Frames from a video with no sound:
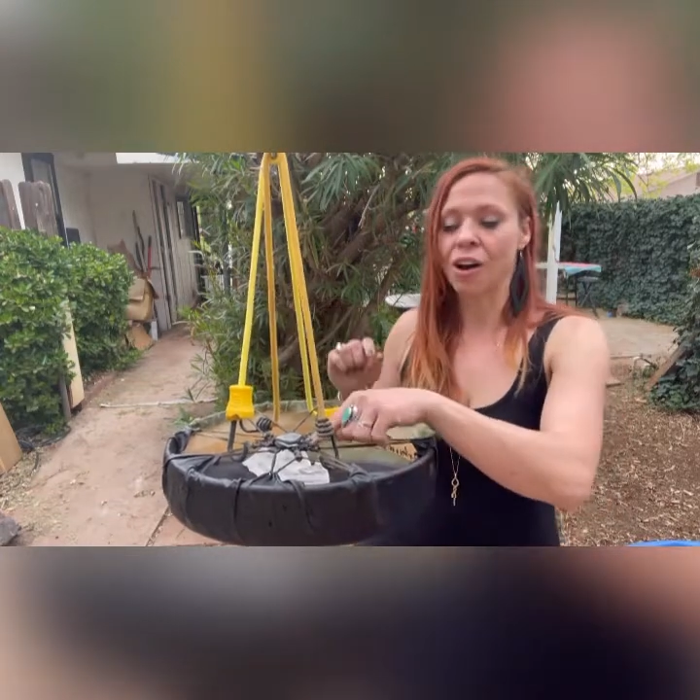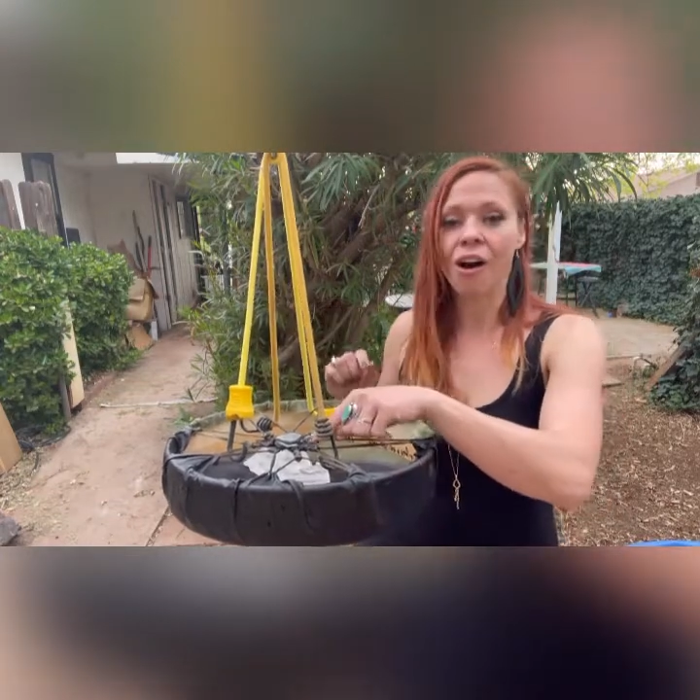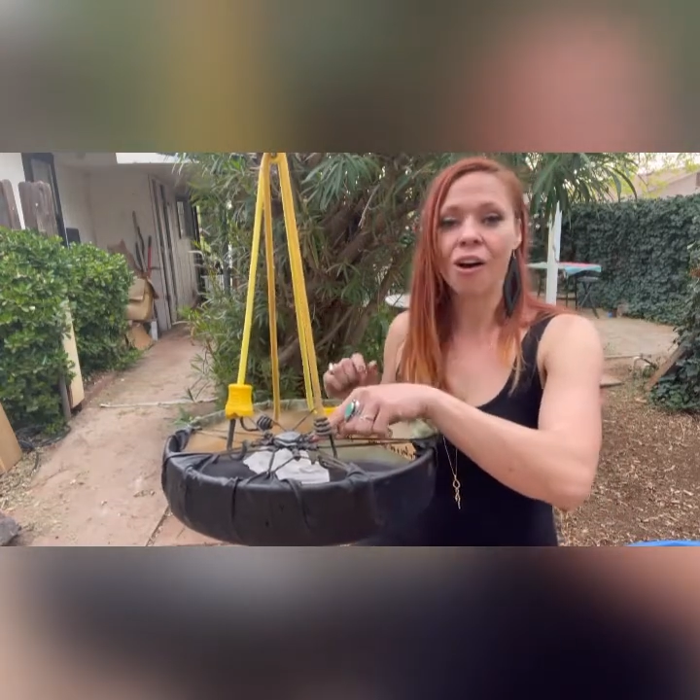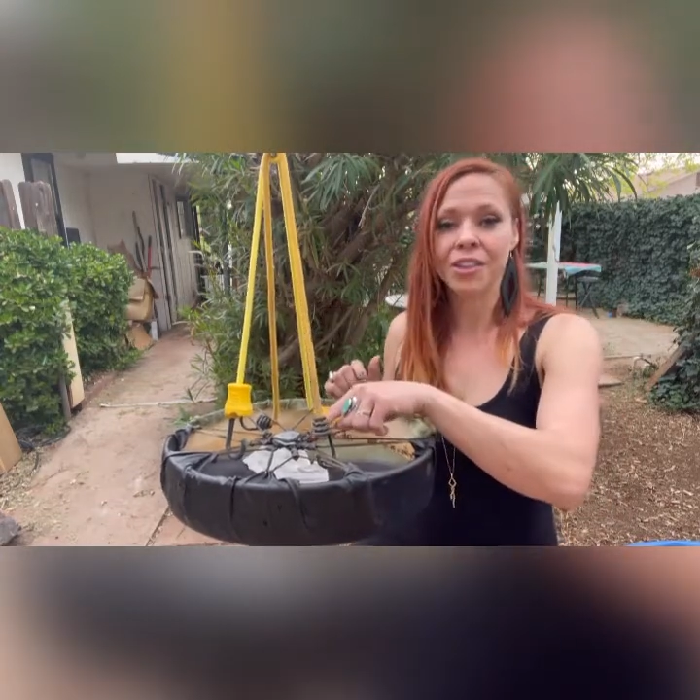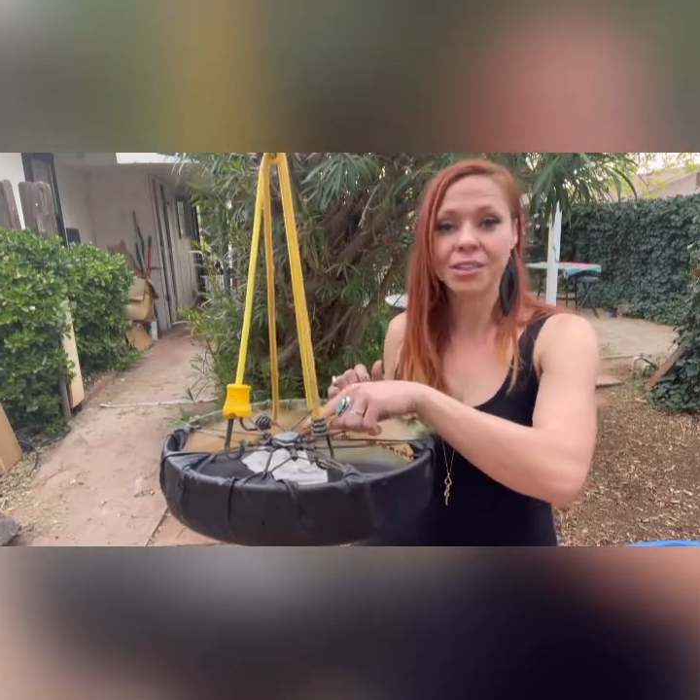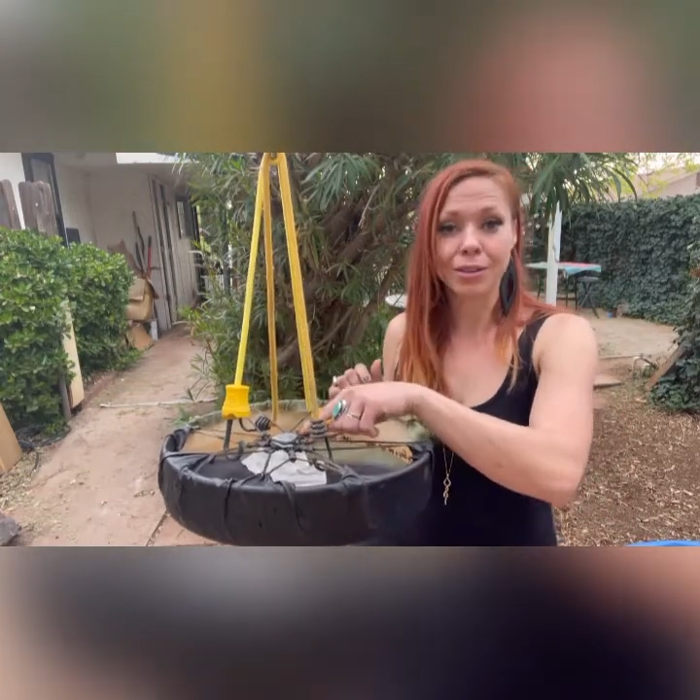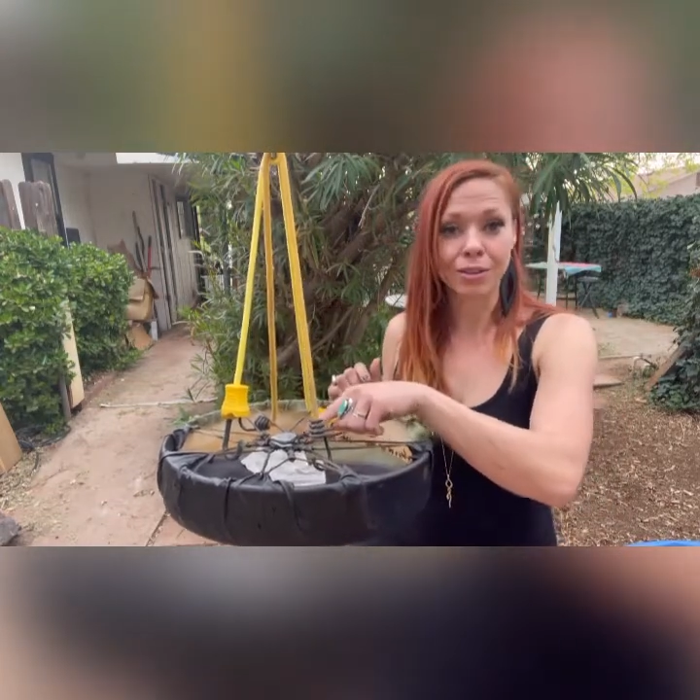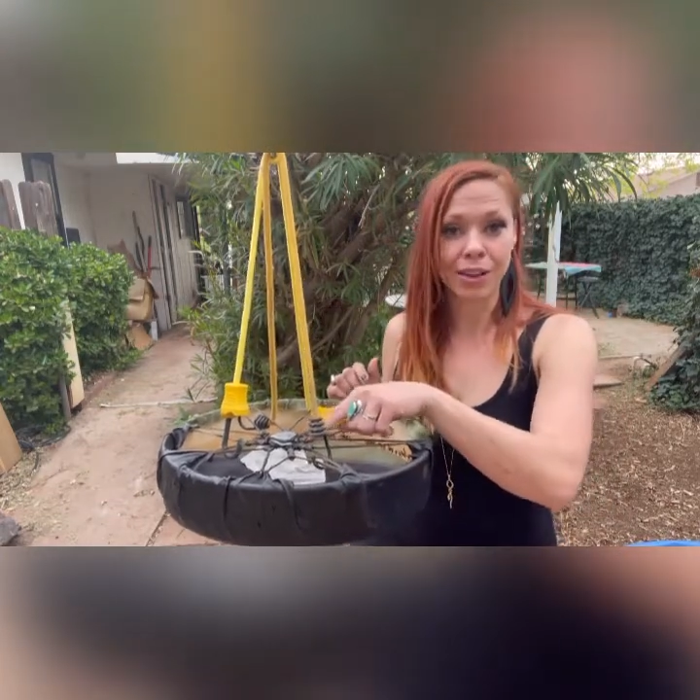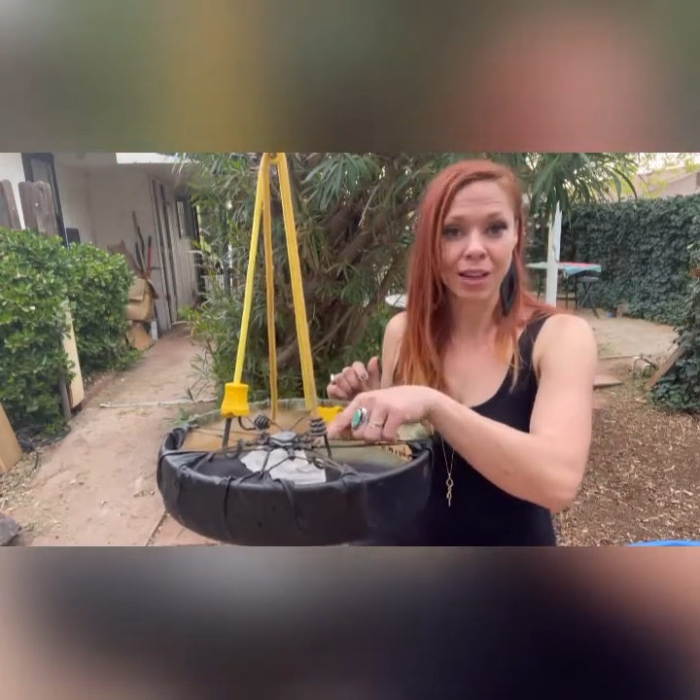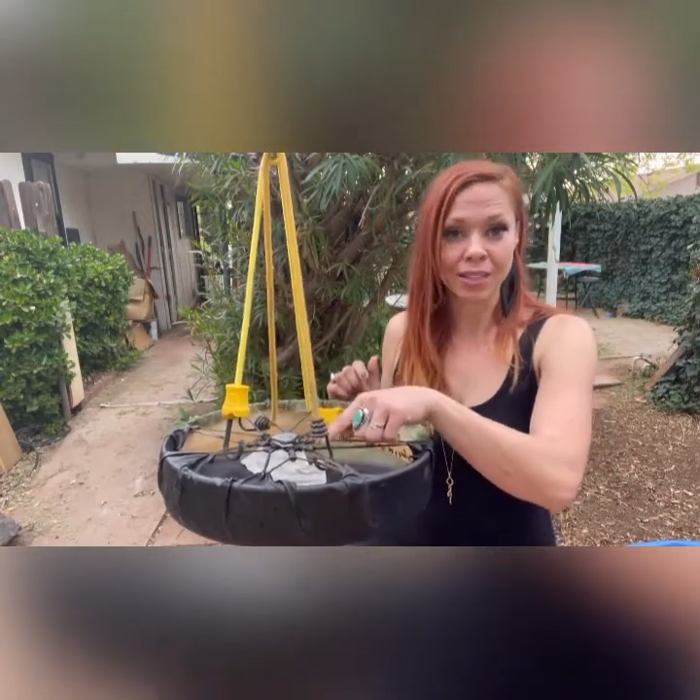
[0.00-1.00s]
all these little
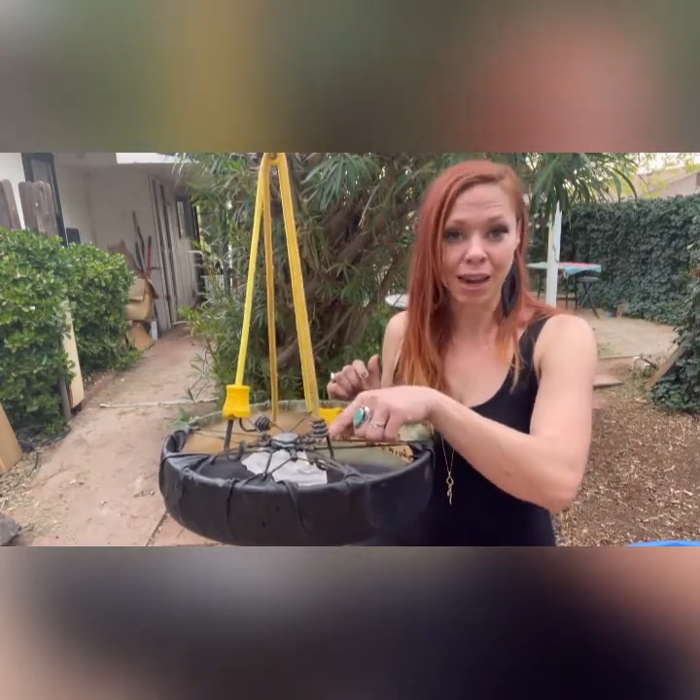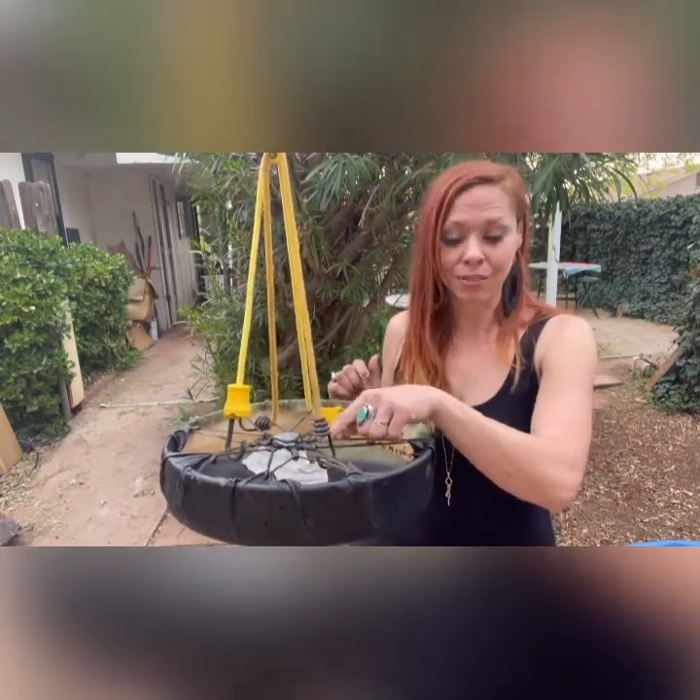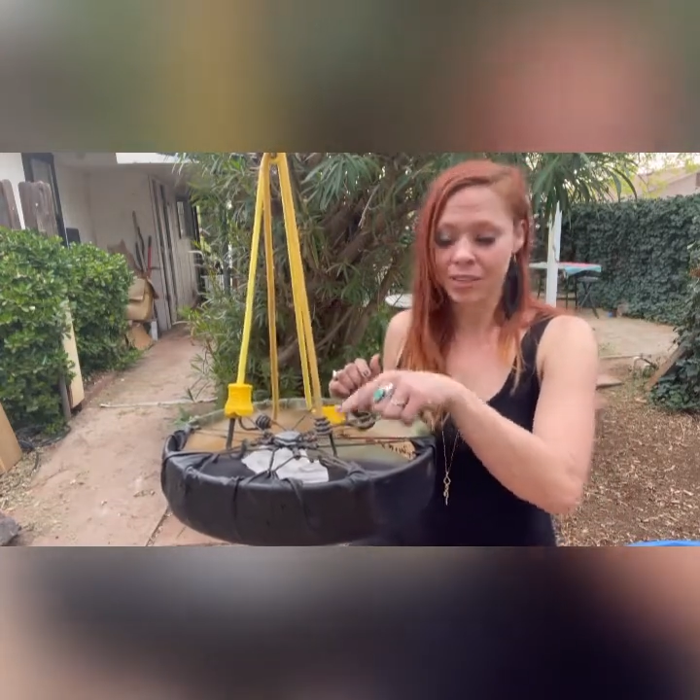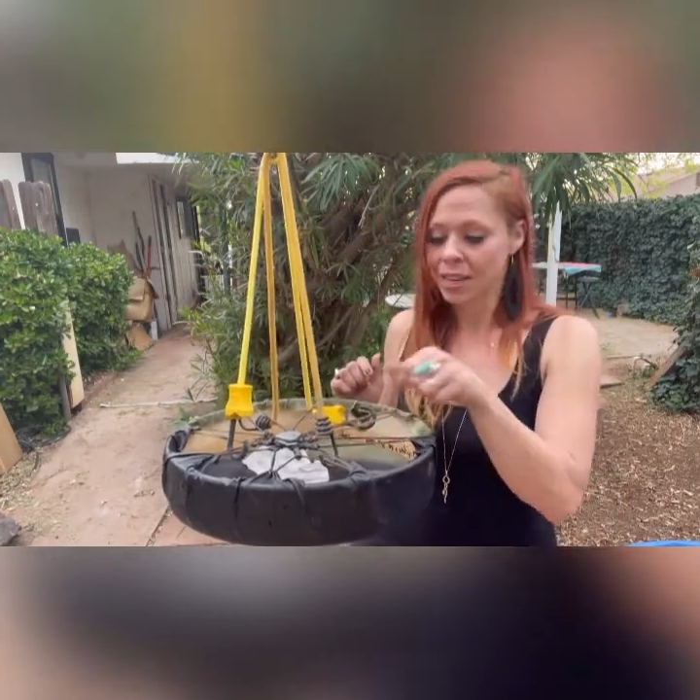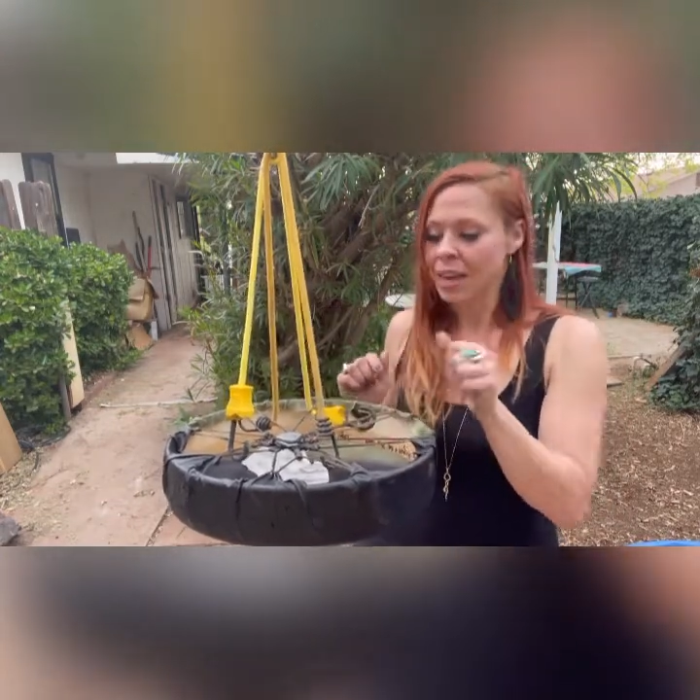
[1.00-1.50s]
knots out